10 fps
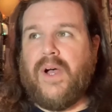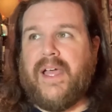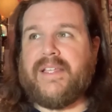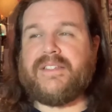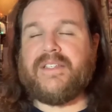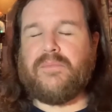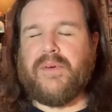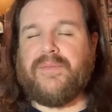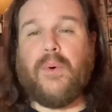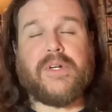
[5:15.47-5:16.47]
I had seen
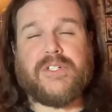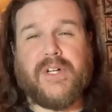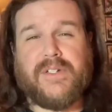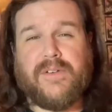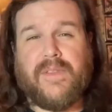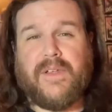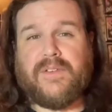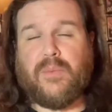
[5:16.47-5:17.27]
before Stranger Things,